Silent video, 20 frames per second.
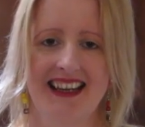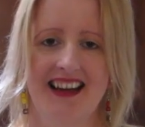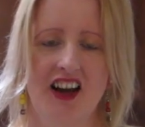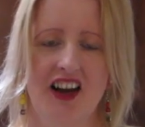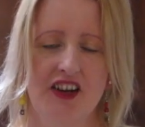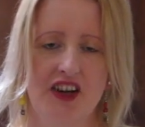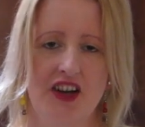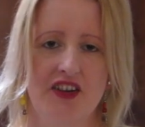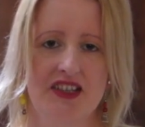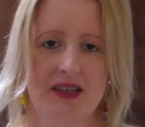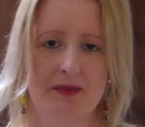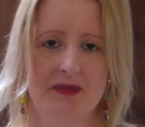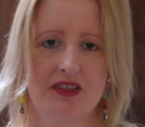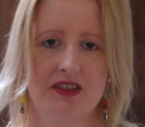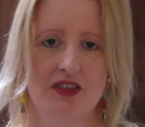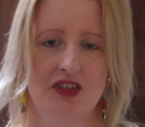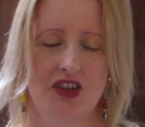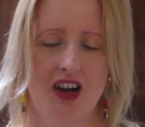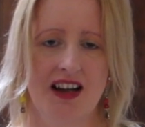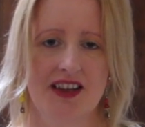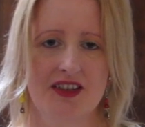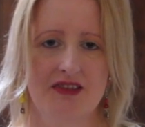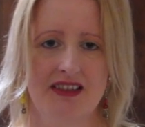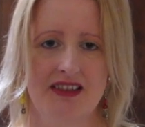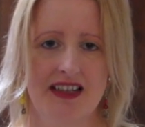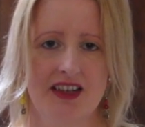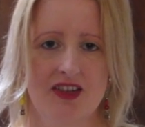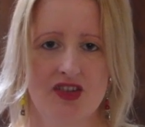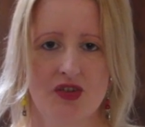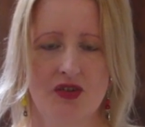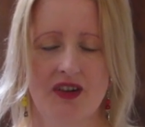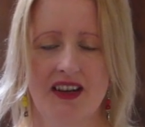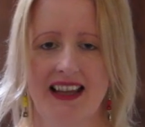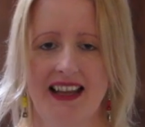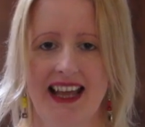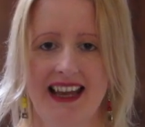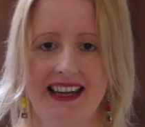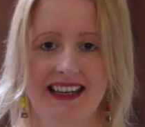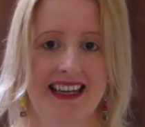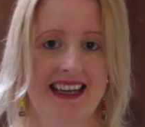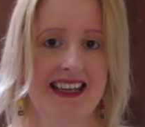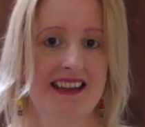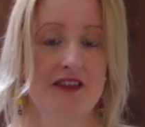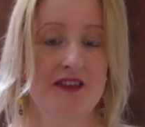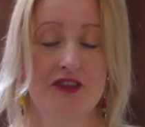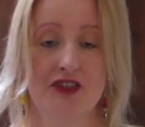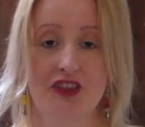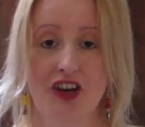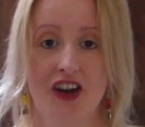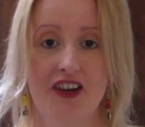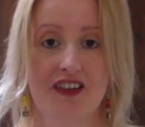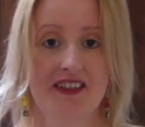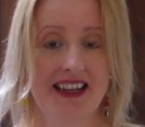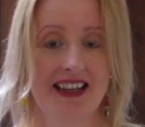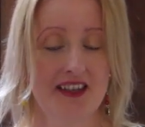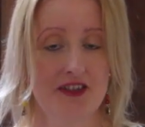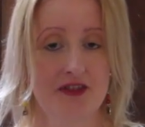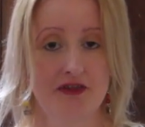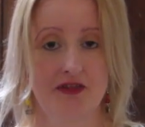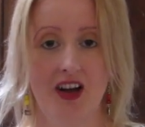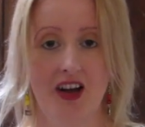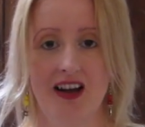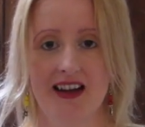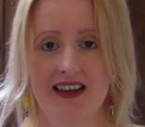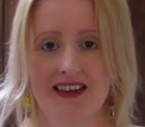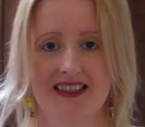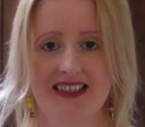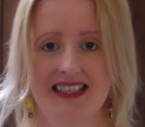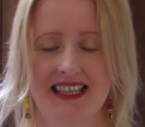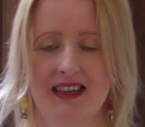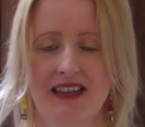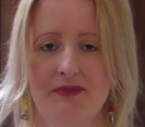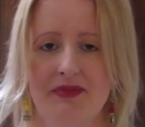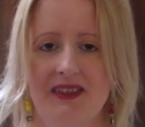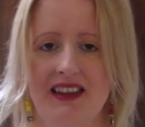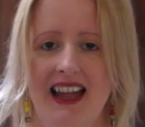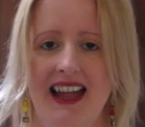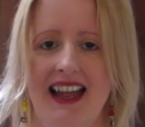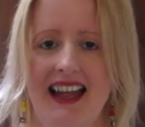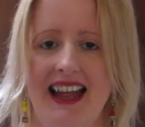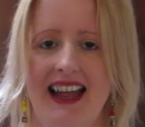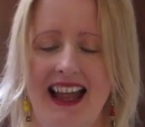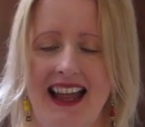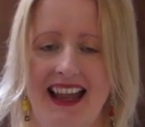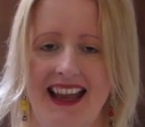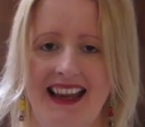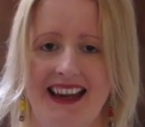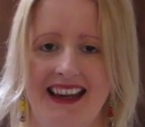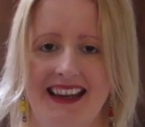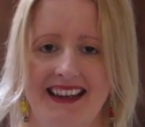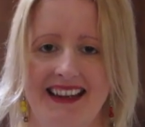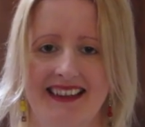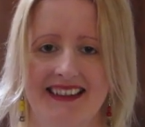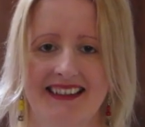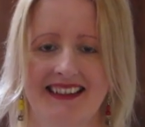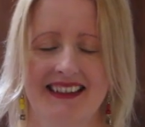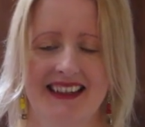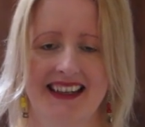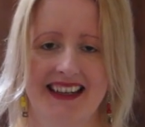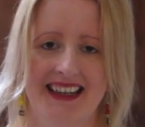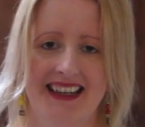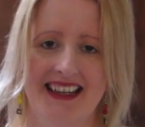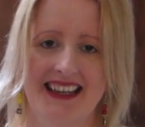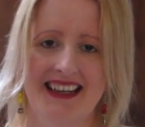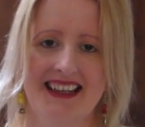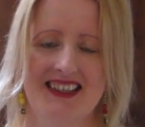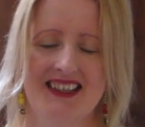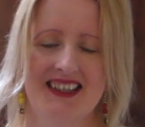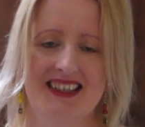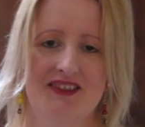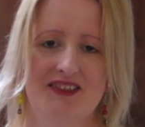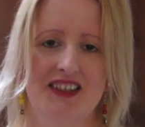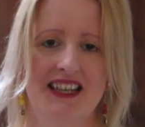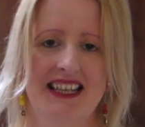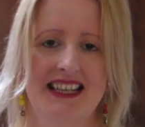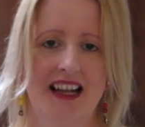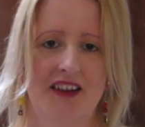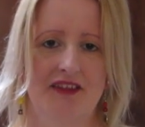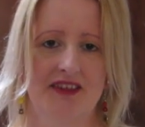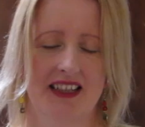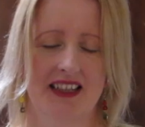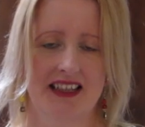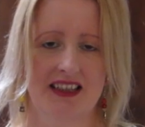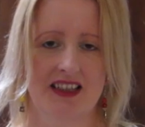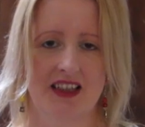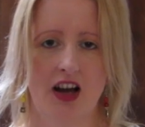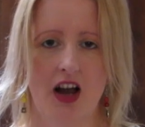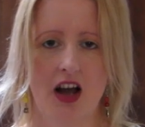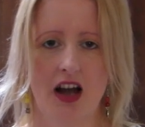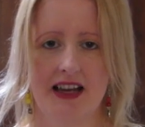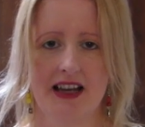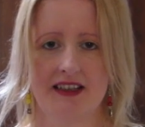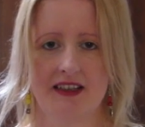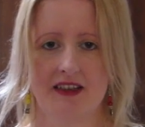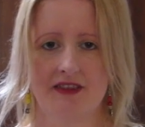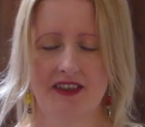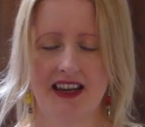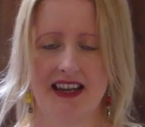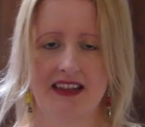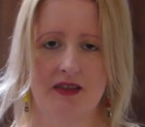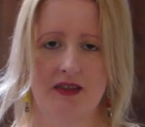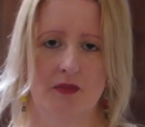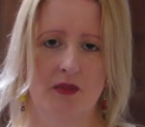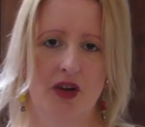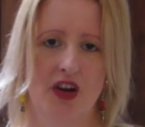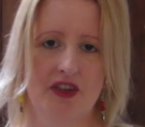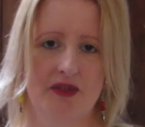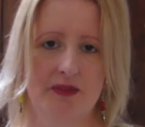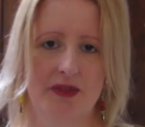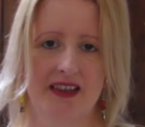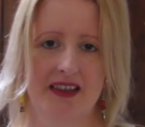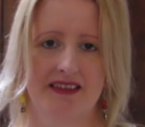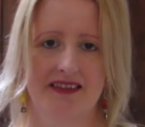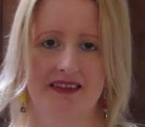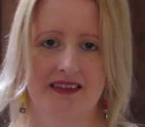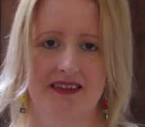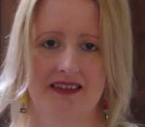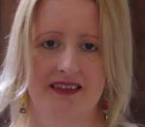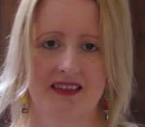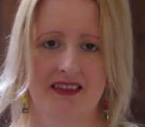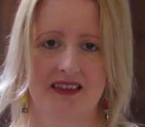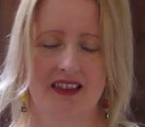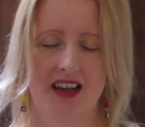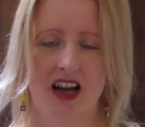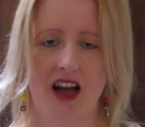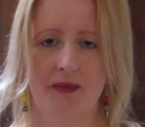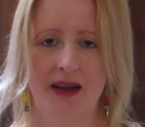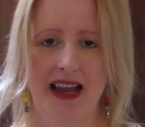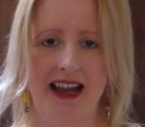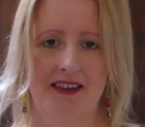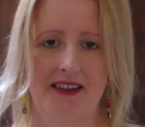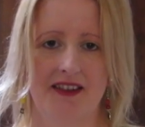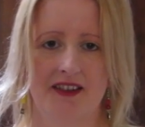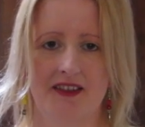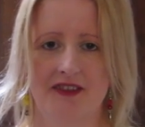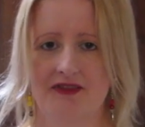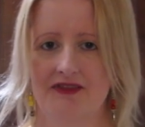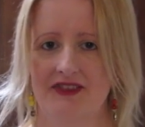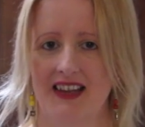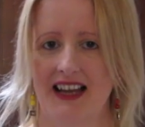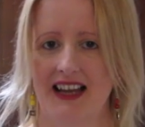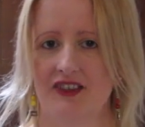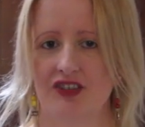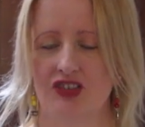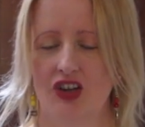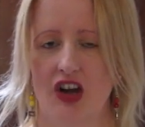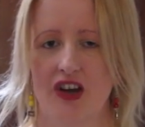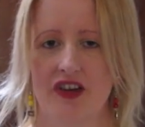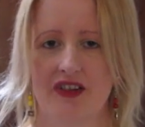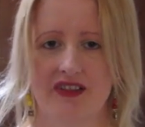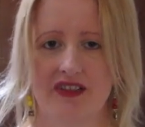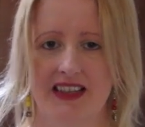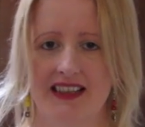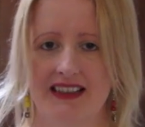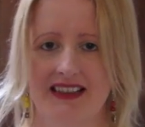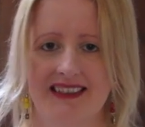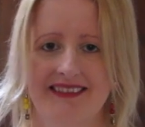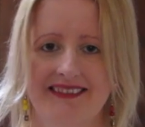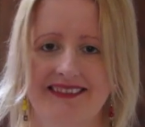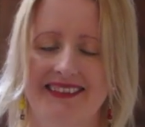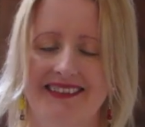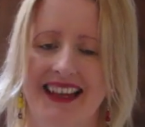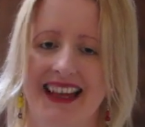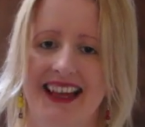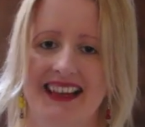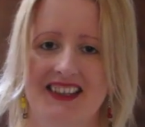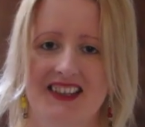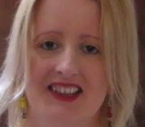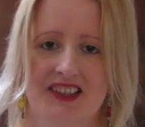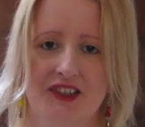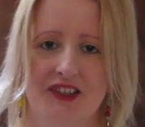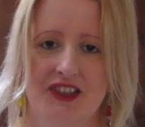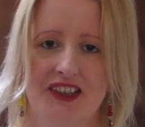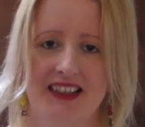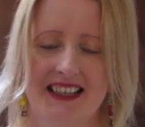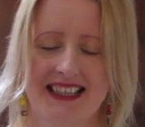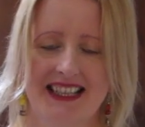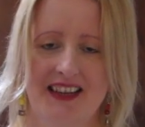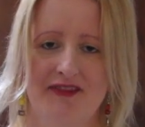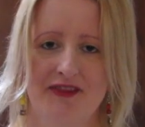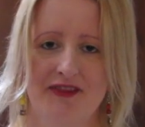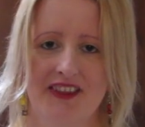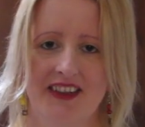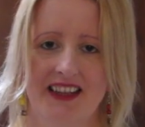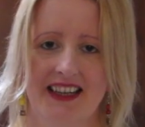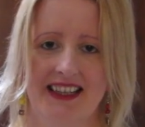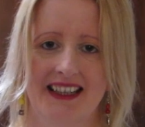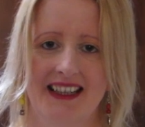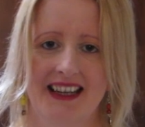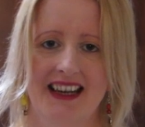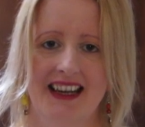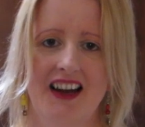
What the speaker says: I know some of you guys really enjoy that. Again, if you don't, that's fine, skip that. And it's just really lovely to kind of, at the moment, come out of that zone and just look at something.